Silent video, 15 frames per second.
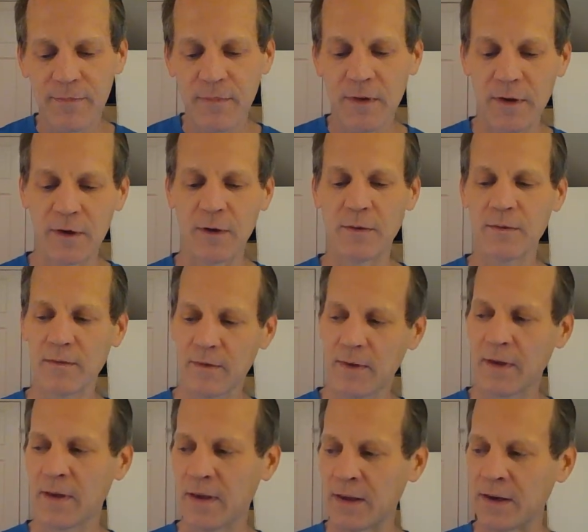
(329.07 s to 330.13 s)

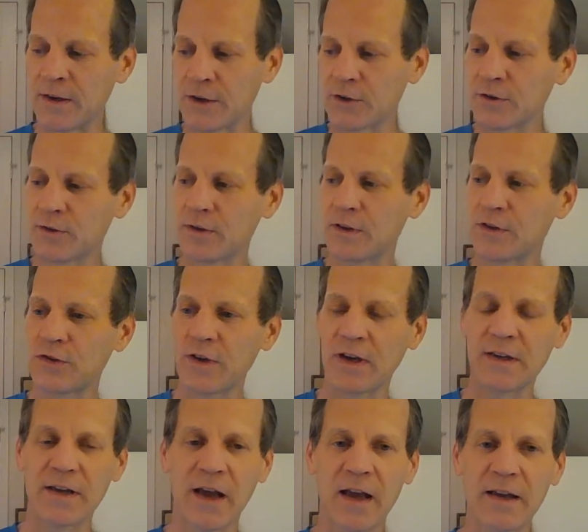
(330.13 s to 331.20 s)
in addition to these sick
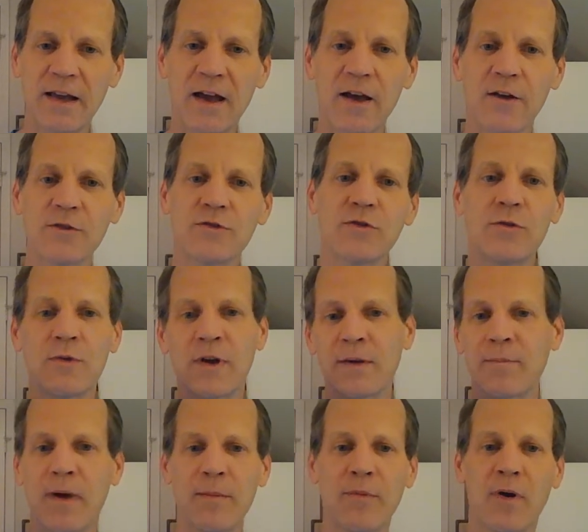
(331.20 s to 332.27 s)
and dying cows, you get
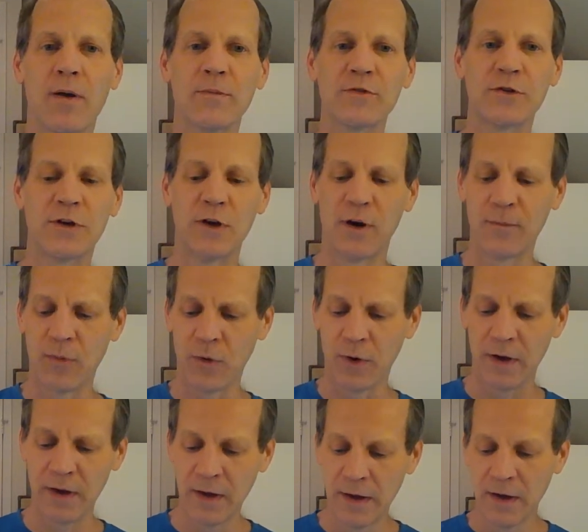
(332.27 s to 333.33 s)
my promising young
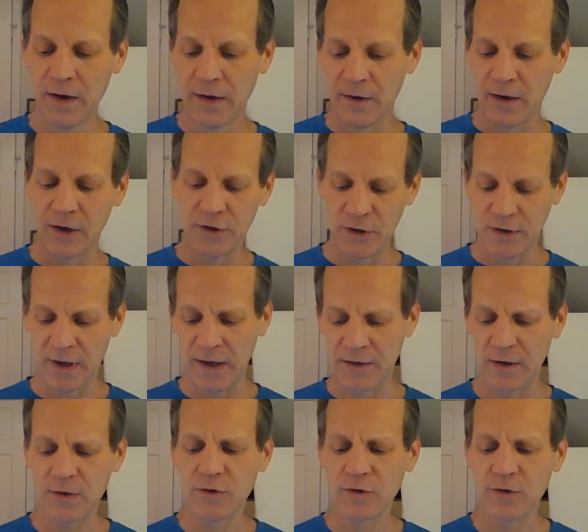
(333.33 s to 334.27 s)
boy, Nachiketa.